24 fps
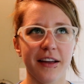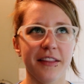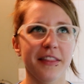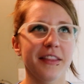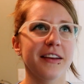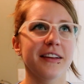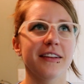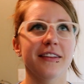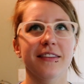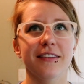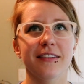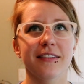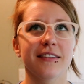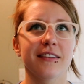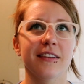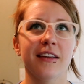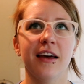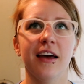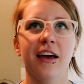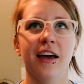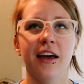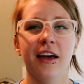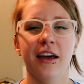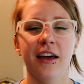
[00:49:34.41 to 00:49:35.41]
Not that it's
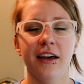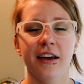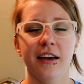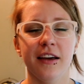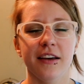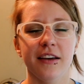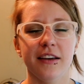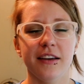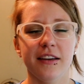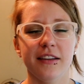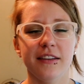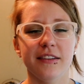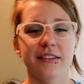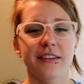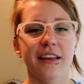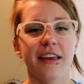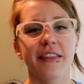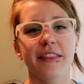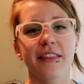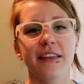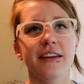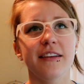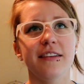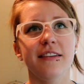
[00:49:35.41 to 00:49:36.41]

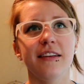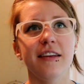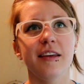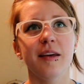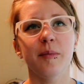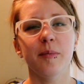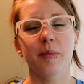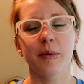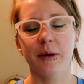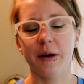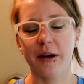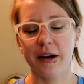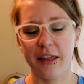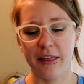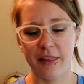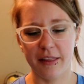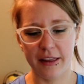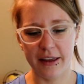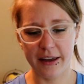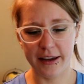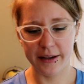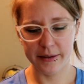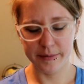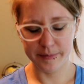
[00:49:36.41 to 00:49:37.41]
insanely deep or
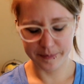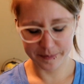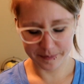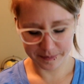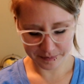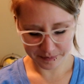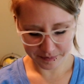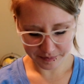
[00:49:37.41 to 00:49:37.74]
anything,